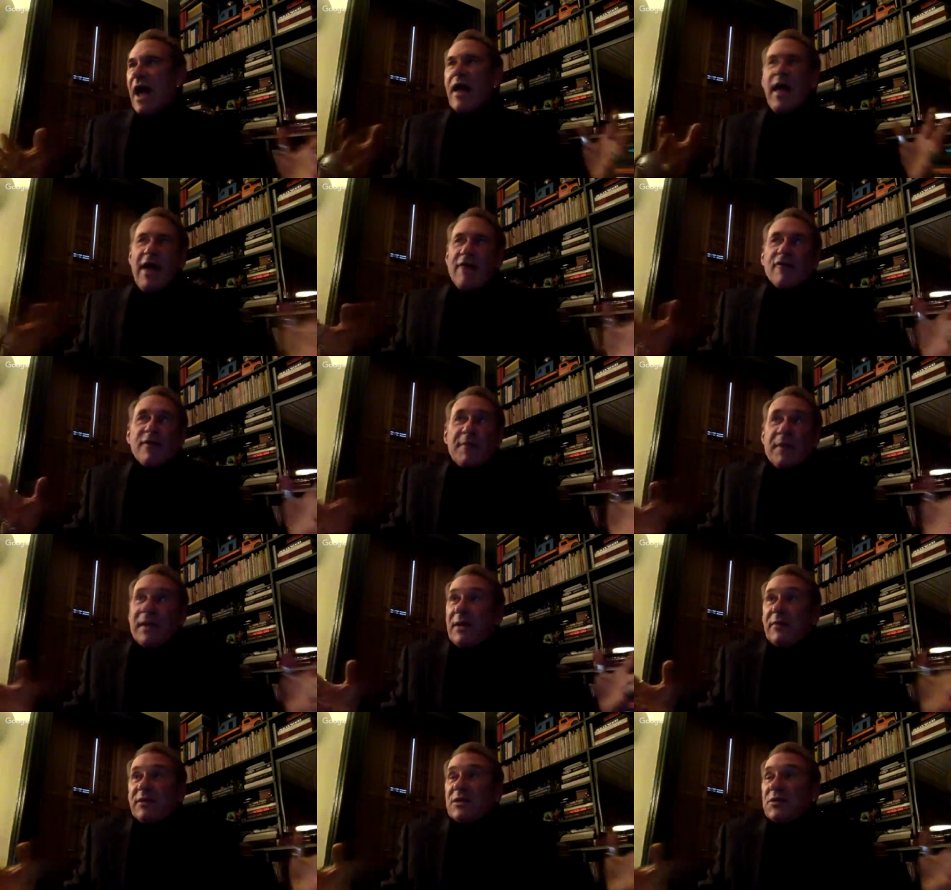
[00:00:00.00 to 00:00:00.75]

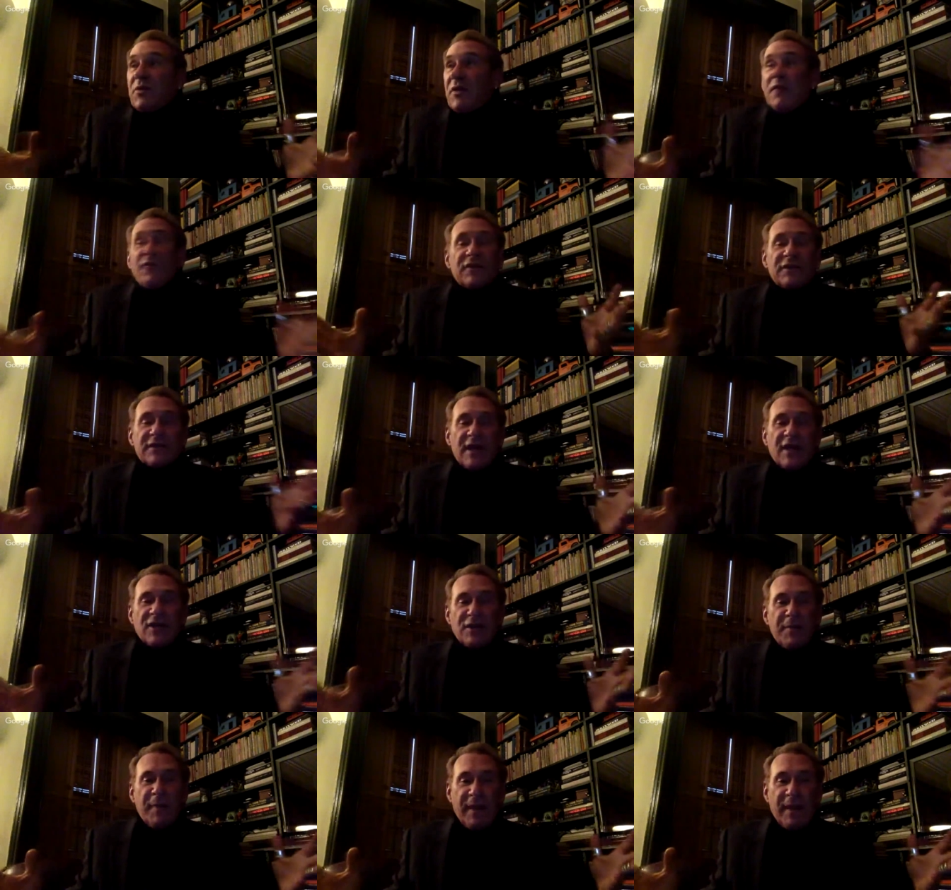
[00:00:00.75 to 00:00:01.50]
everybody was wearing
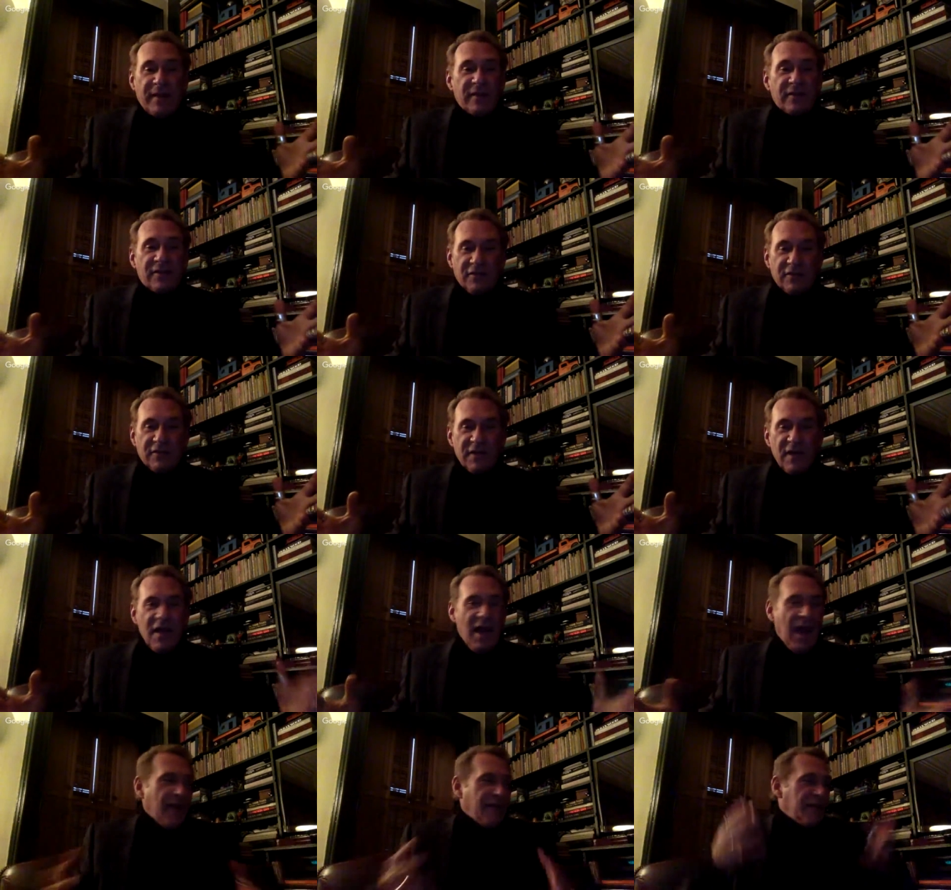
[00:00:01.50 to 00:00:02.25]
Versace bathing suits.
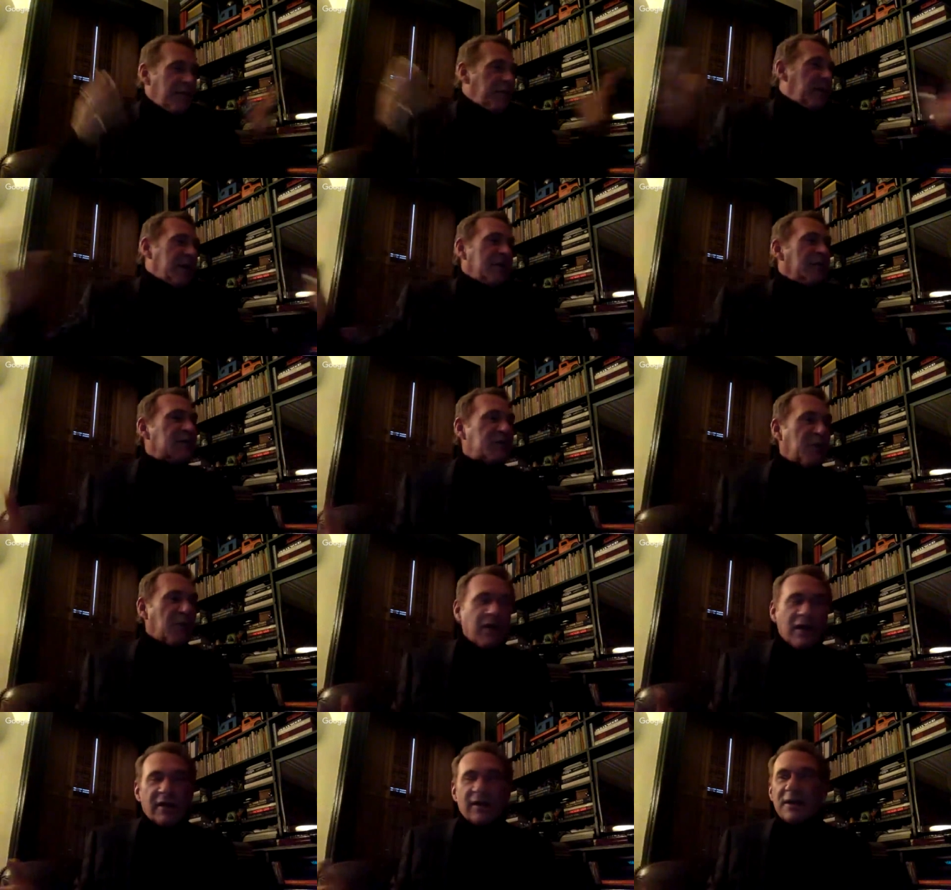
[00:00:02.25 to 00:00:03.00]
Everybody was
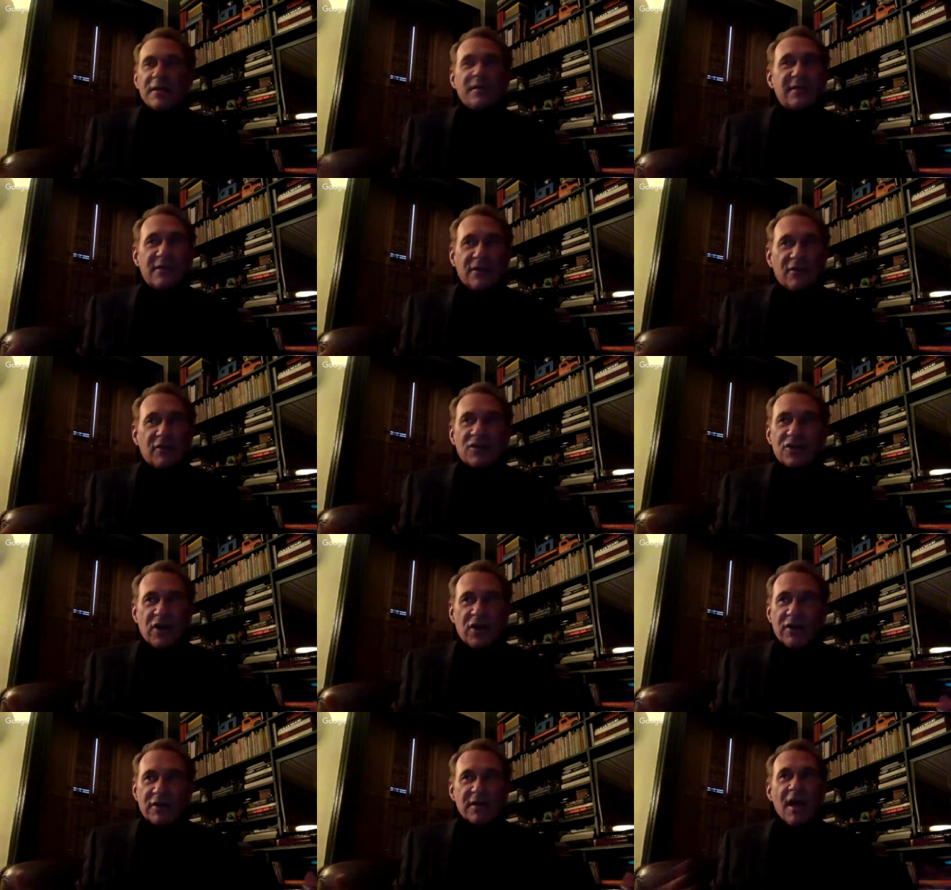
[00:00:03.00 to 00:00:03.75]
wearing these silk
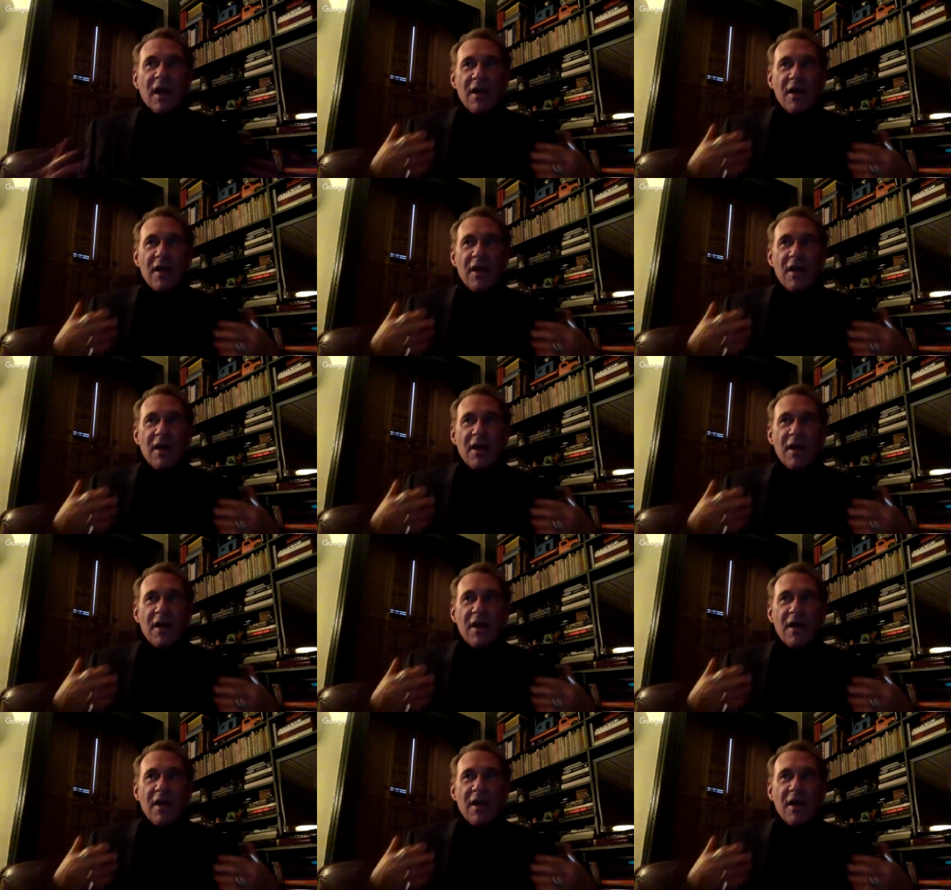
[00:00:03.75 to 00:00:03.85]
shirts.